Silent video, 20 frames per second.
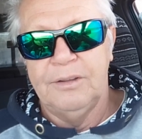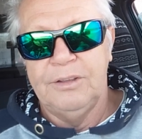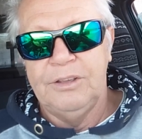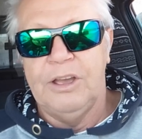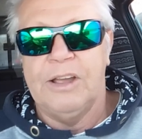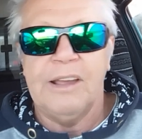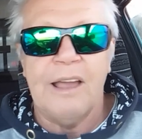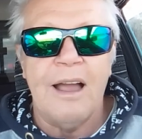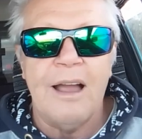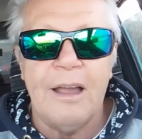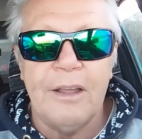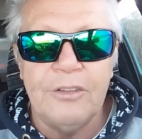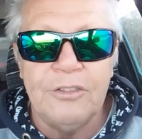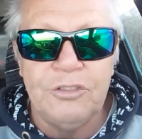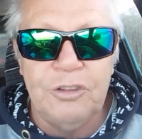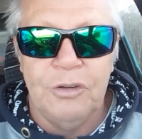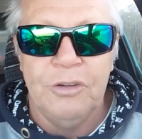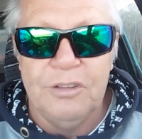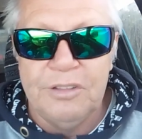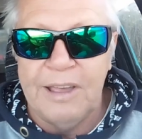You can't
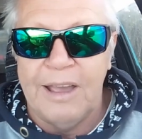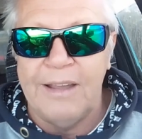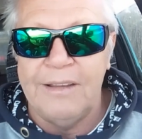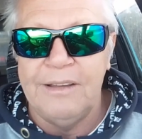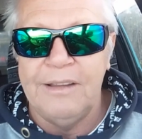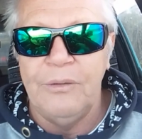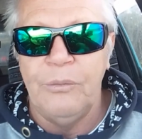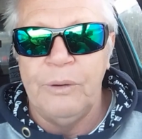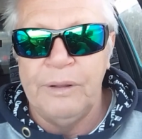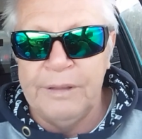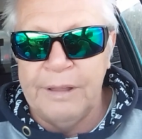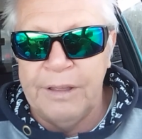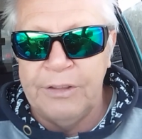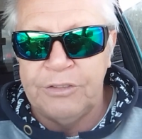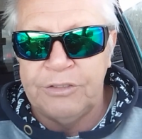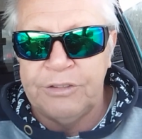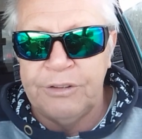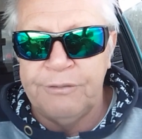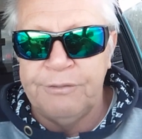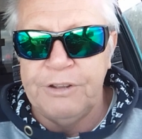do that when
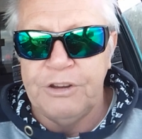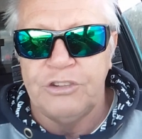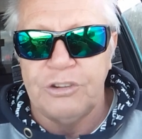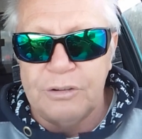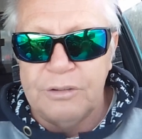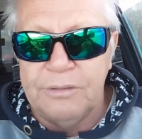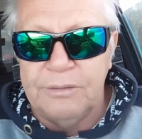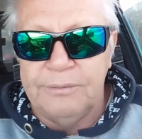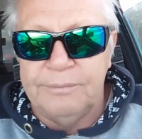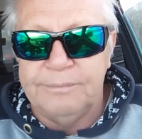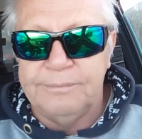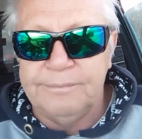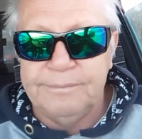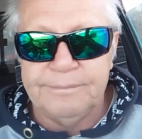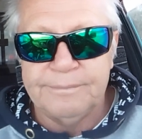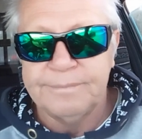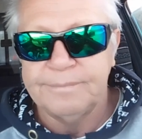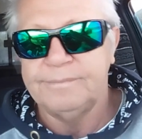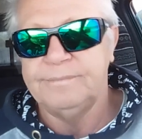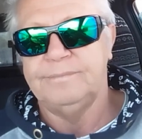there's division.
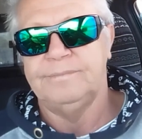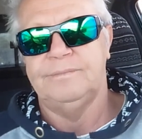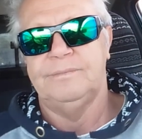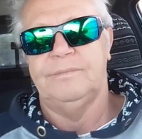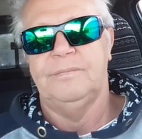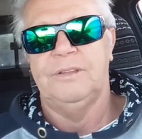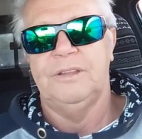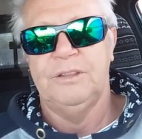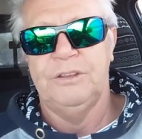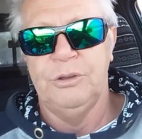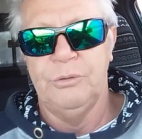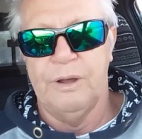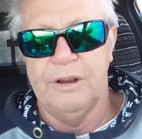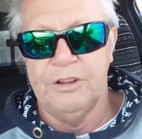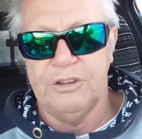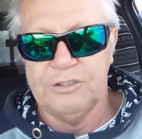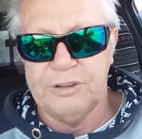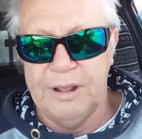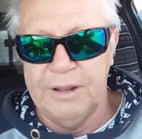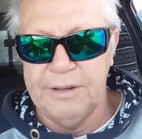You
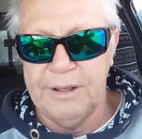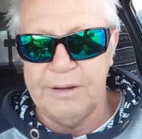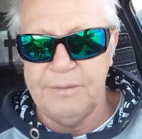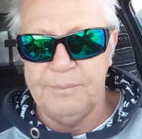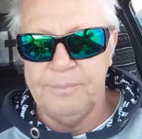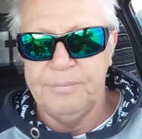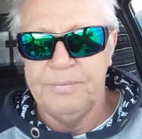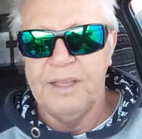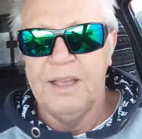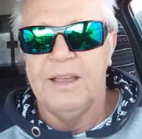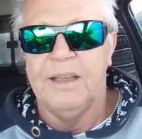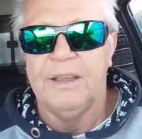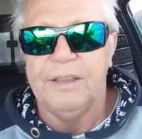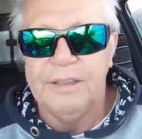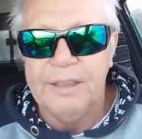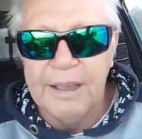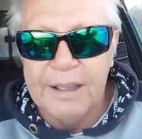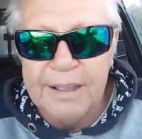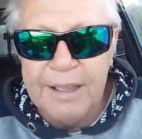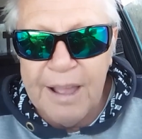understand that?
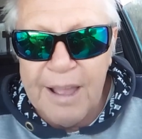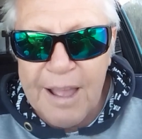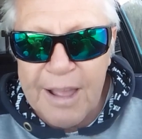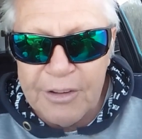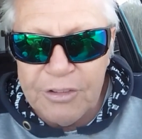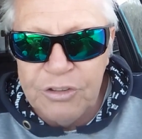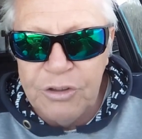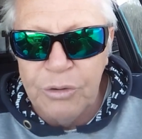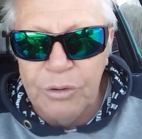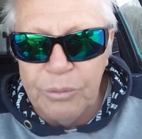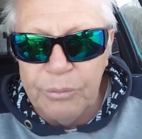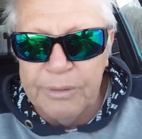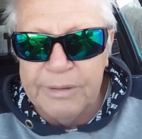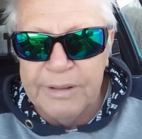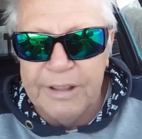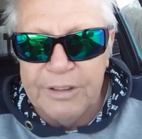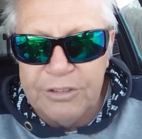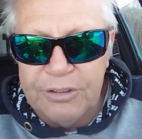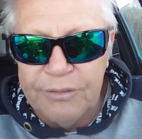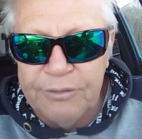You can't do it when
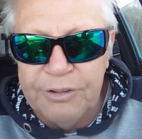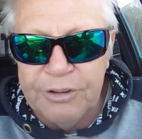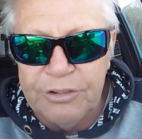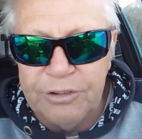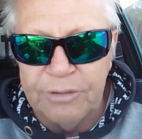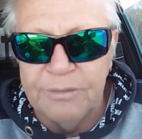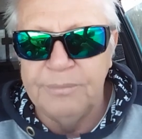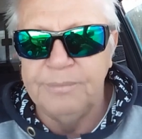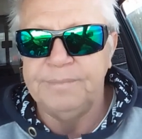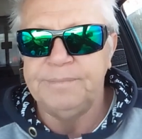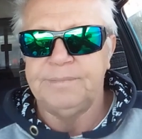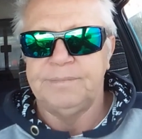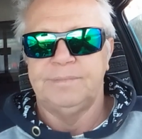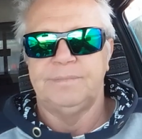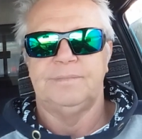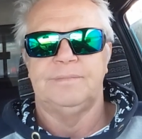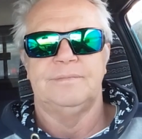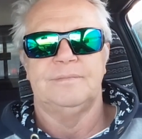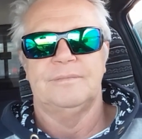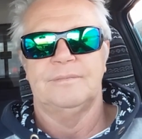there's division.
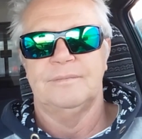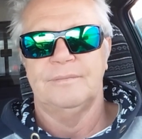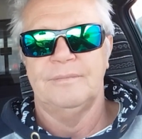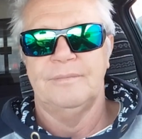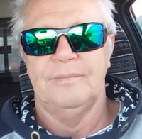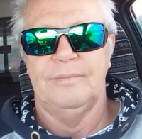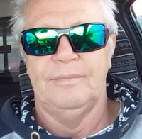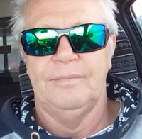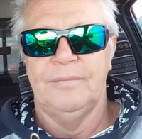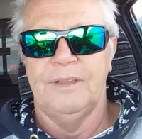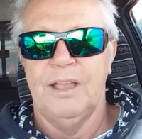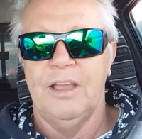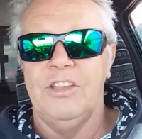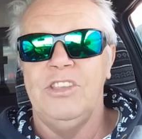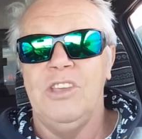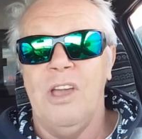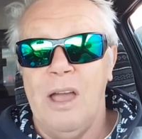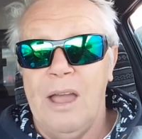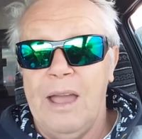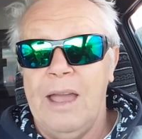
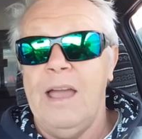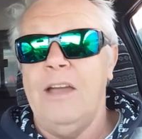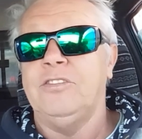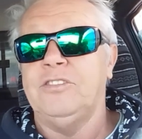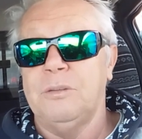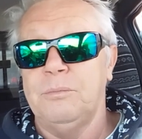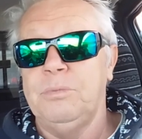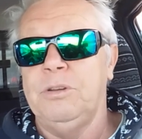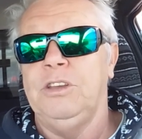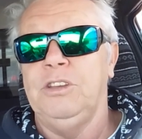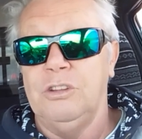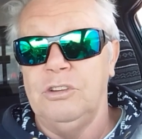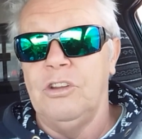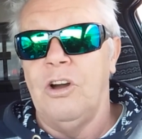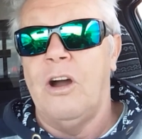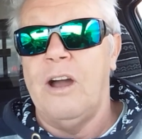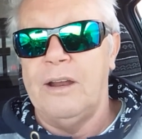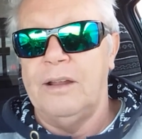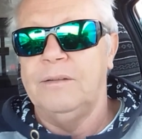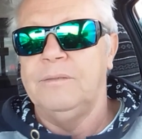You have to be
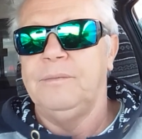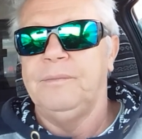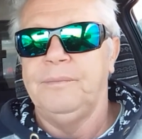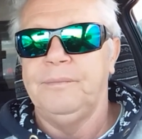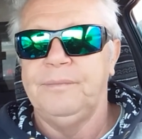united.